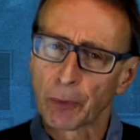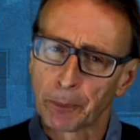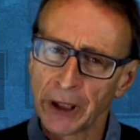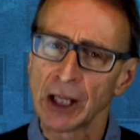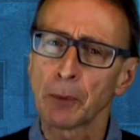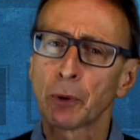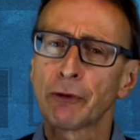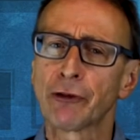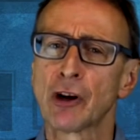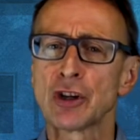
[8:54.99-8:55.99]
being a
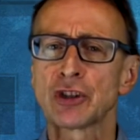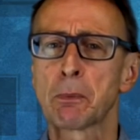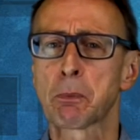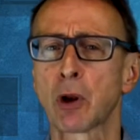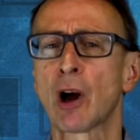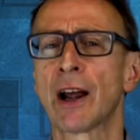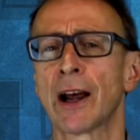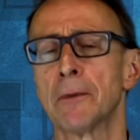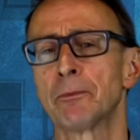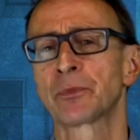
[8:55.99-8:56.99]
preferred supplier